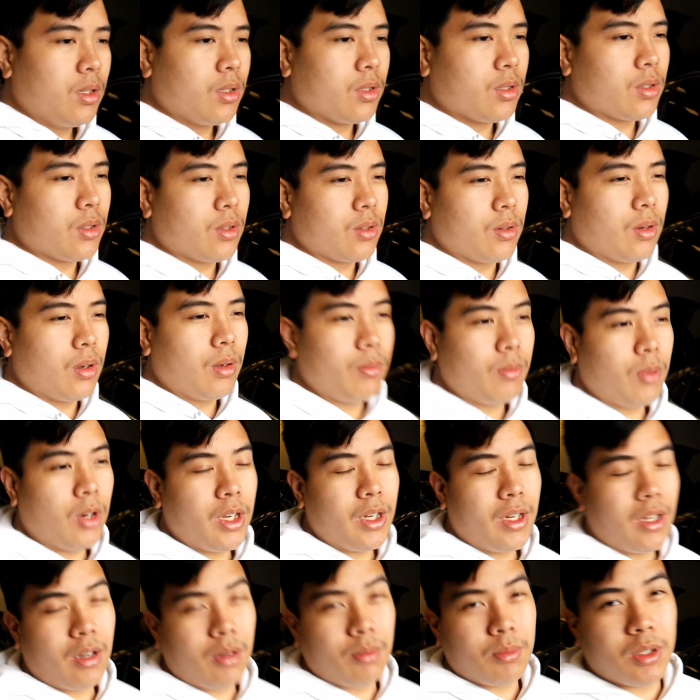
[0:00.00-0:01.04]
So
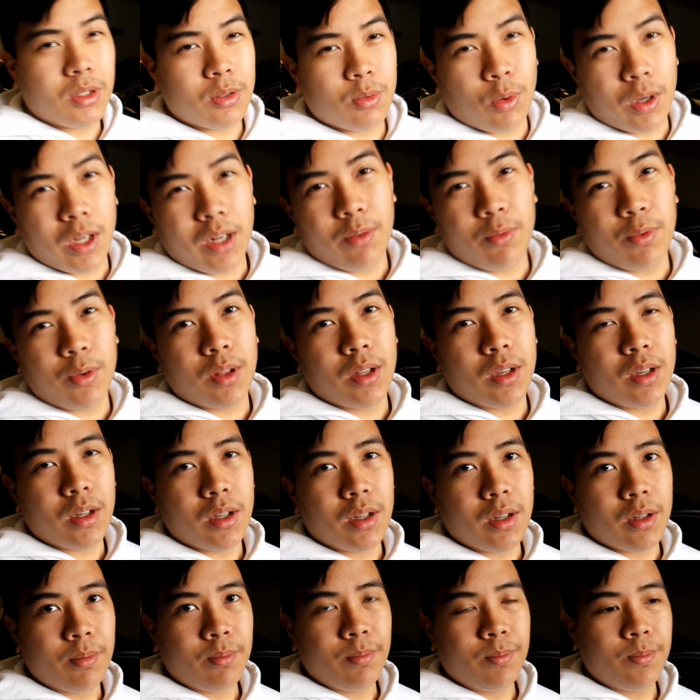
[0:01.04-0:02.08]
right now I'm just waiting for
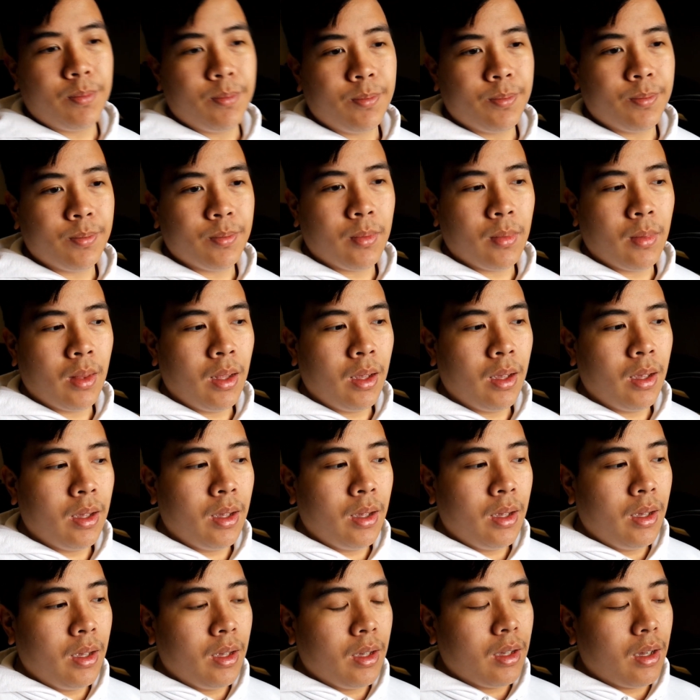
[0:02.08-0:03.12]
the,
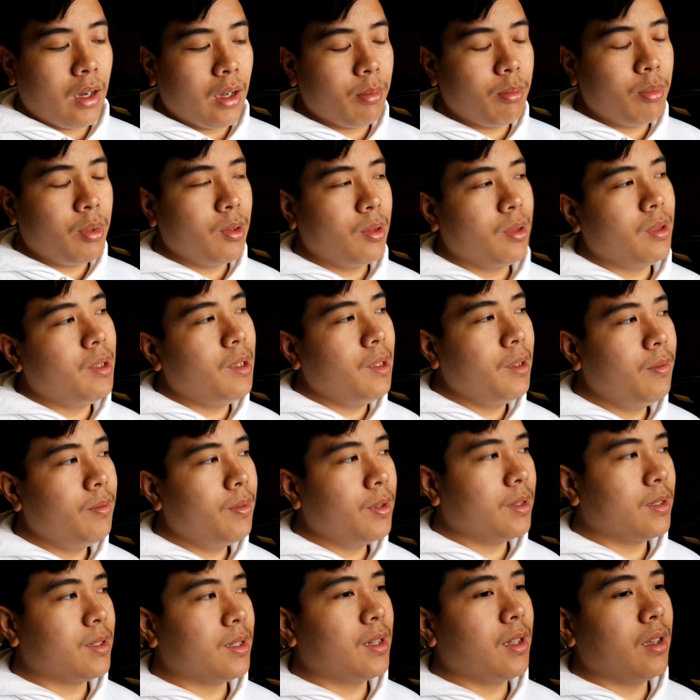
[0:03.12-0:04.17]
I believe
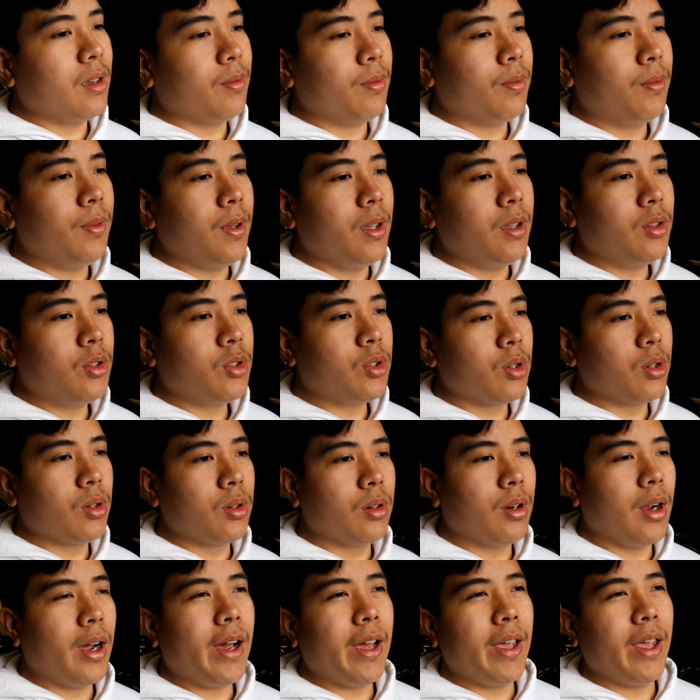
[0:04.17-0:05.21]
it's that
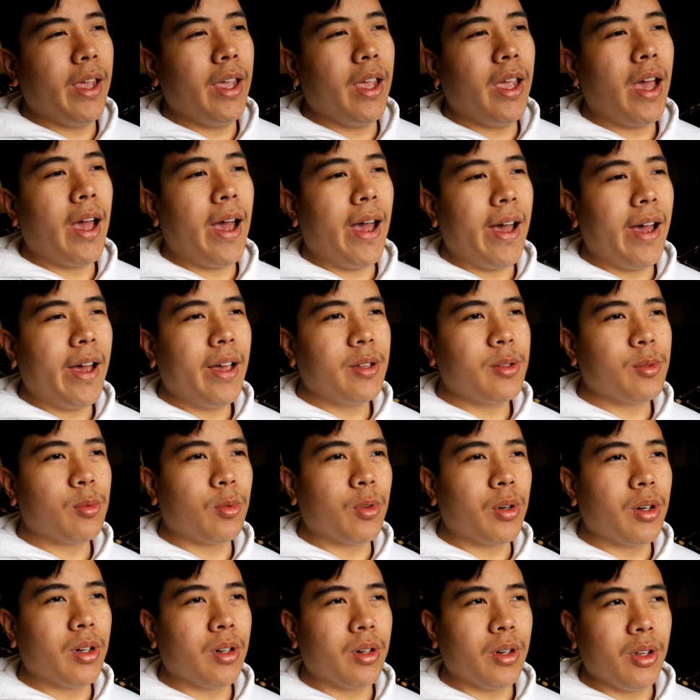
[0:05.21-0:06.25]
feature IE has
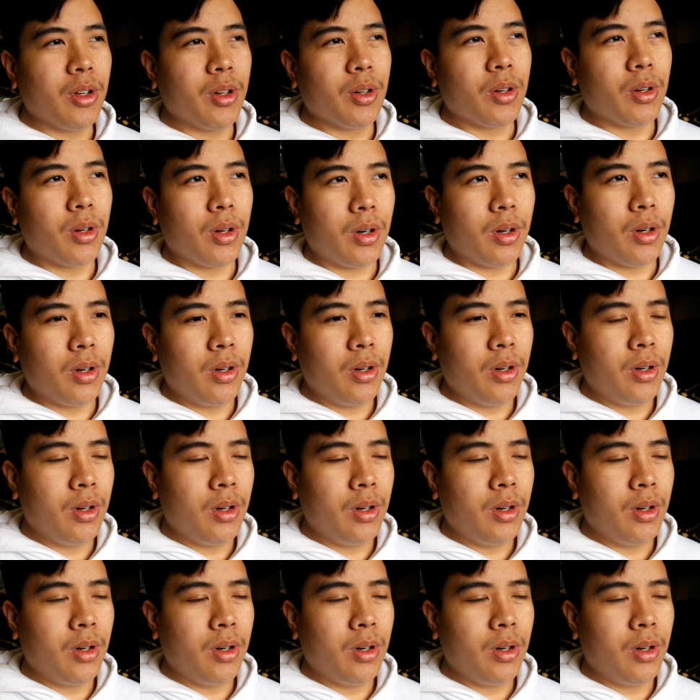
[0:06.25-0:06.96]
where your